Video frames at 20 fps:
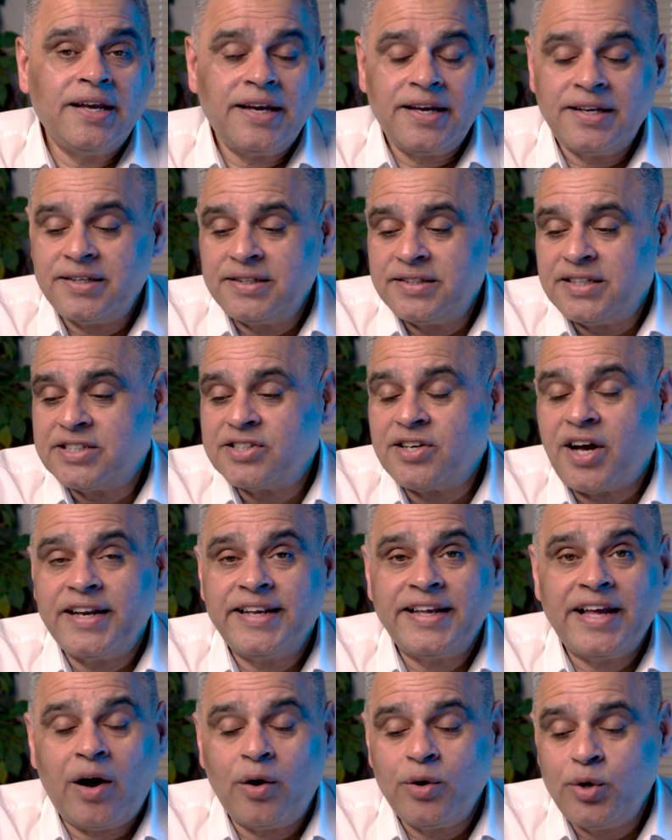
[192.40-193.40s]
in
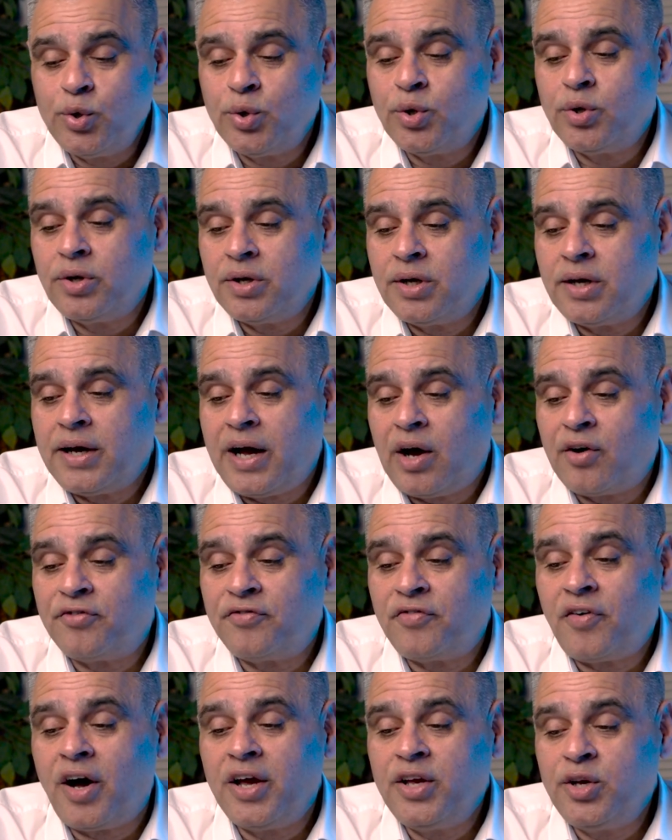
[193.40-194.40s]
deciding how
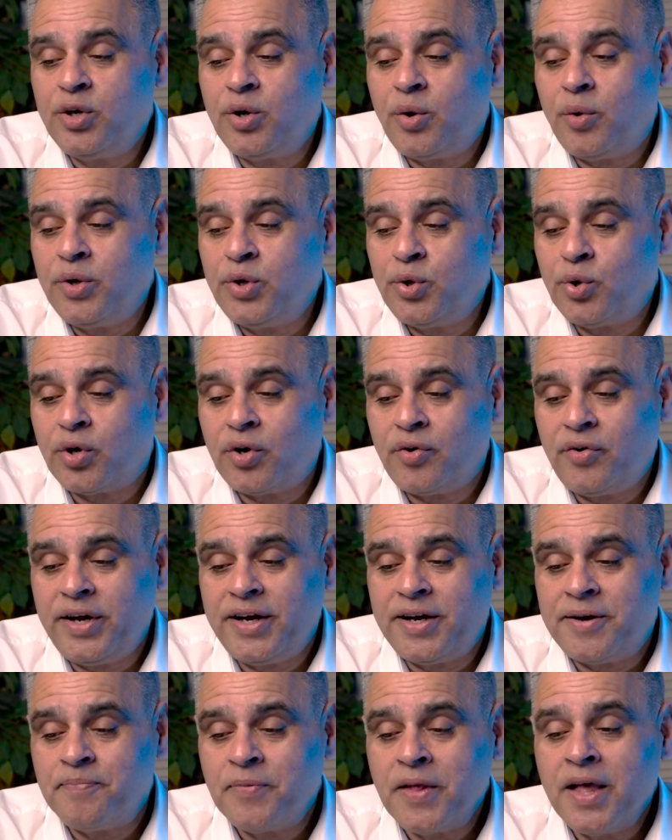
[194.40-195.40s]
far you go in your
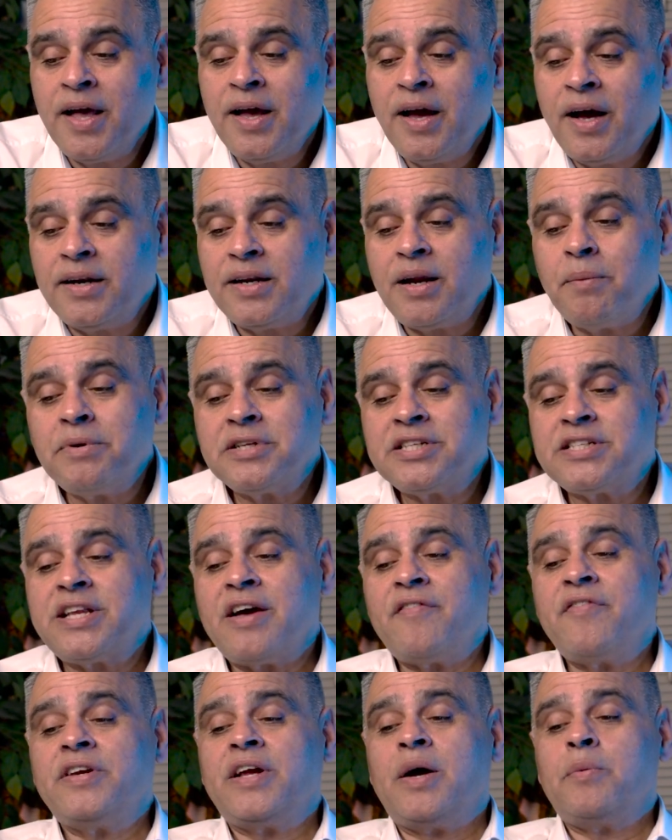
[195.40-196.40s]
career. Number
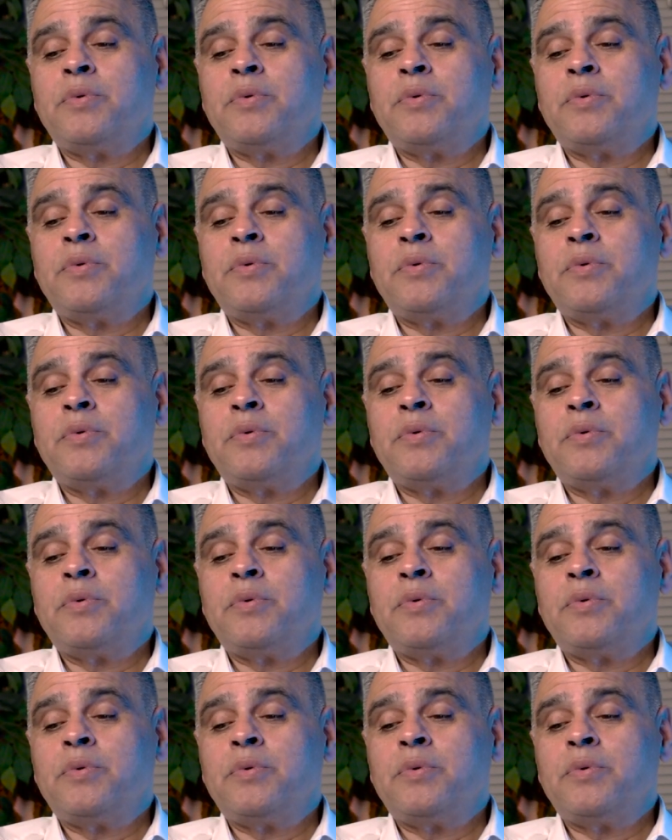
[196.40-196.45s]
7, I